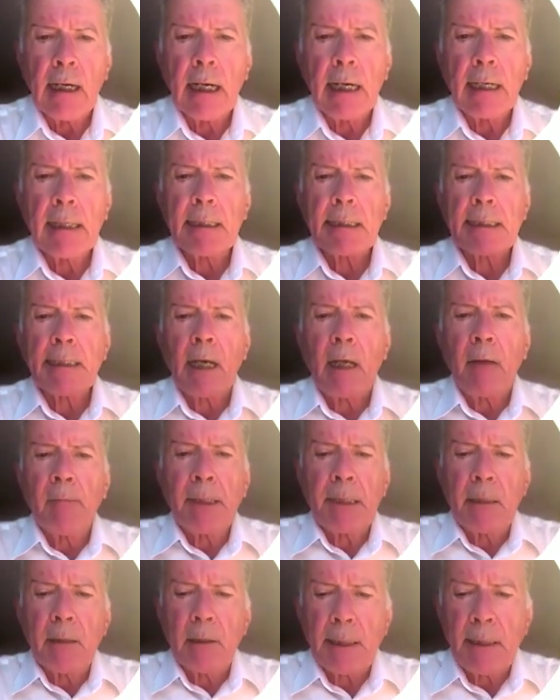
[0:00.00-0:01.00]
it is not
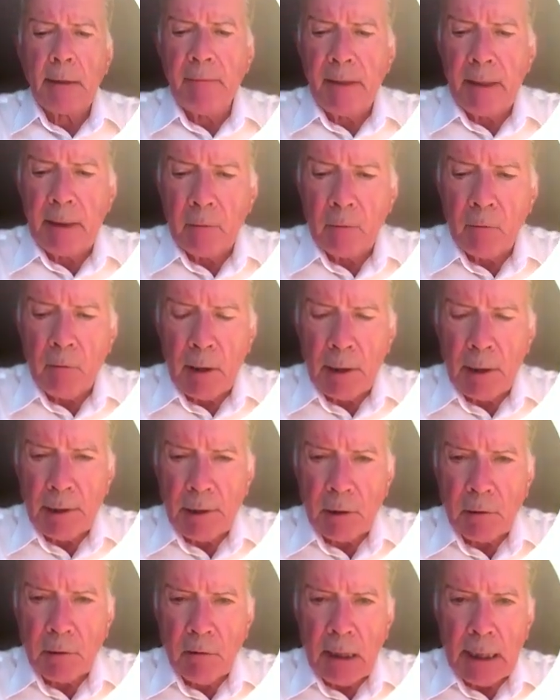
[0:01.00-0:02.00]
because it failed
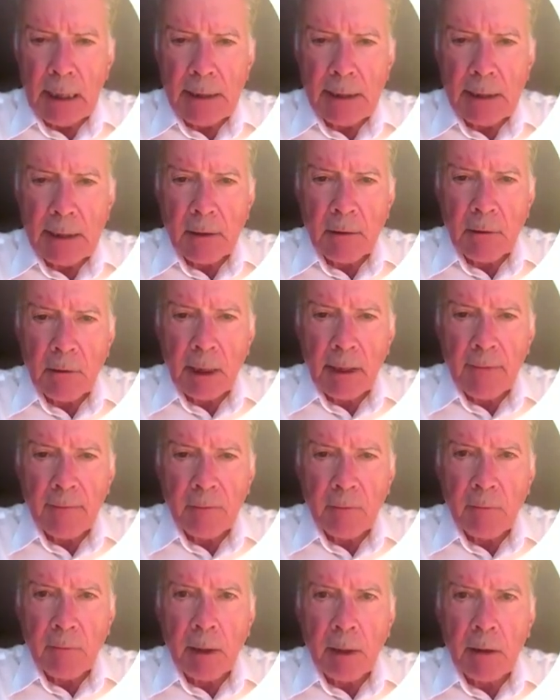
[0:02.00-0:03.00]
once or twice that you have
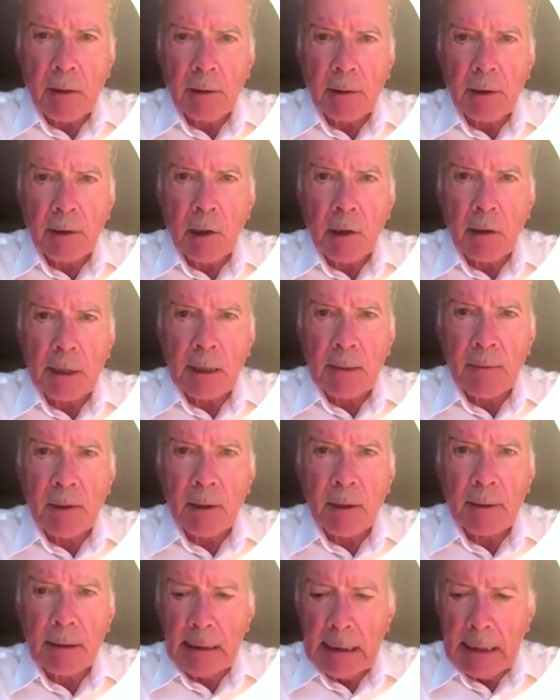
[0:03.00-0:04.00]
to talk
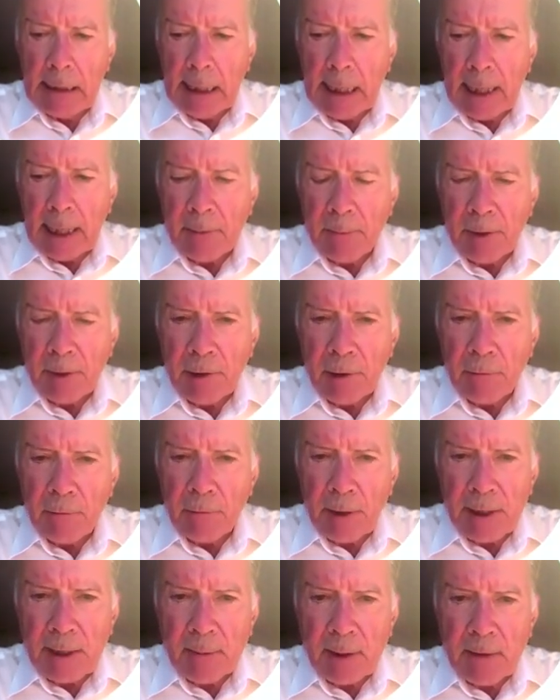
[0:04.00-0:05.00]
about adventure
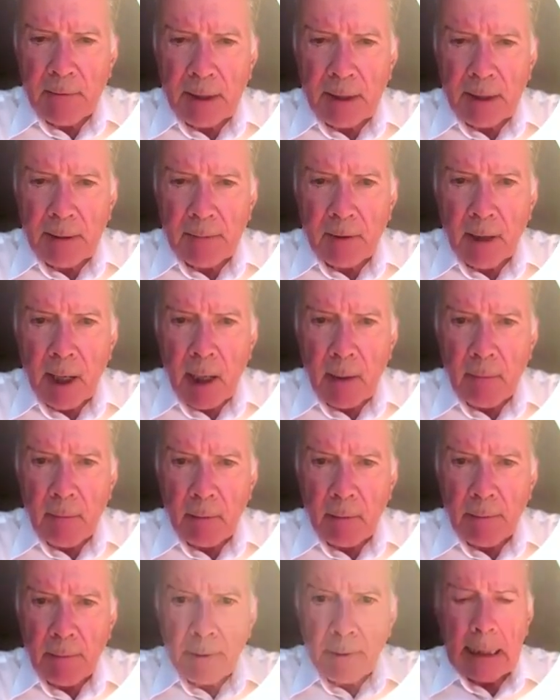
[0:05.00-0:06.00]
receptivity problems.